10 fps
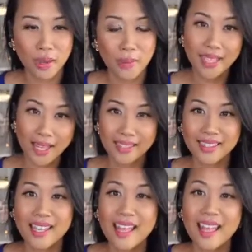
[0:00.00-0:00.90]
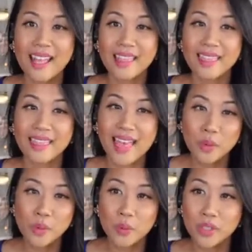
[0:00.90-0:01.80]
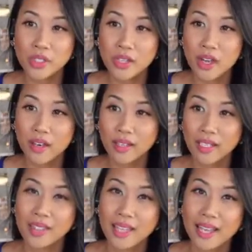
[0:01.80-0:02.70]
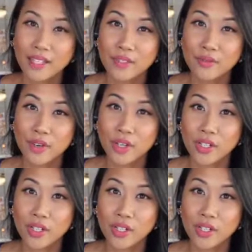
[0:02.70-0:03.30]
But yes, that is what we're talking about today as far as